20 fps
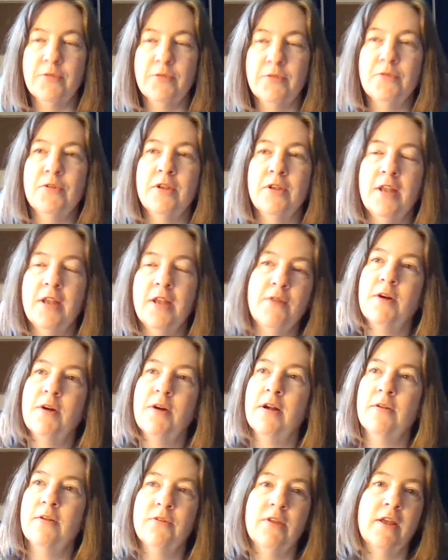It was a night
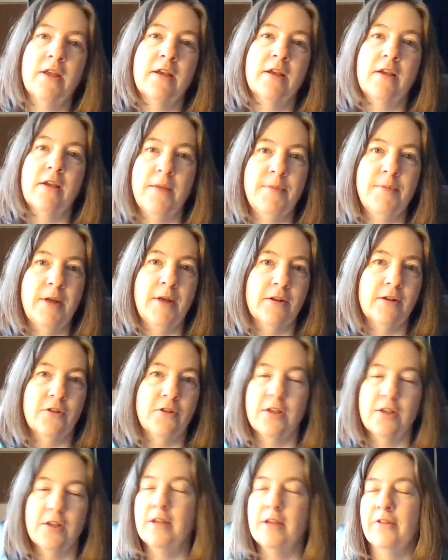where it was like, I'm not
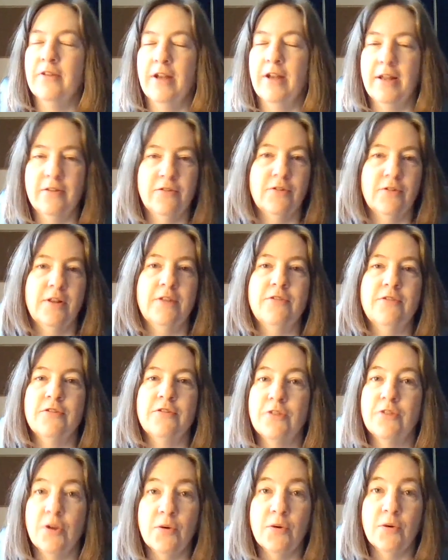cooking tonight, so let's
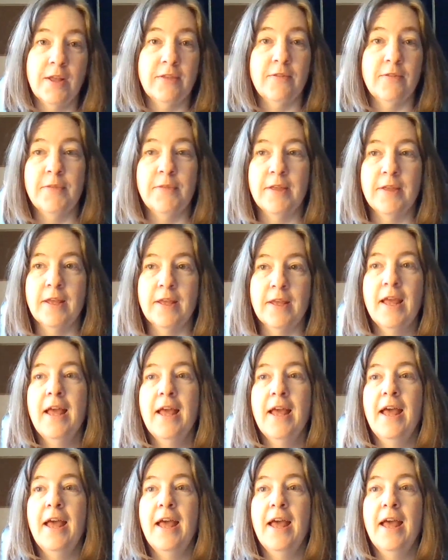just go get something.